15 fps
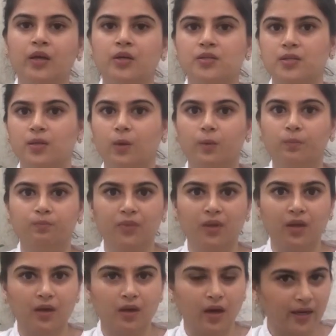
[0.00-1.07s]
So
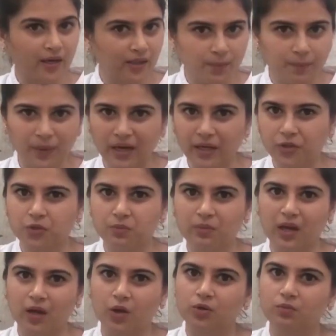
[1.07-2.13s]
another pile to
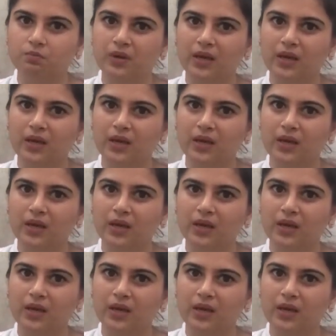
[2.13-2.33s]
make could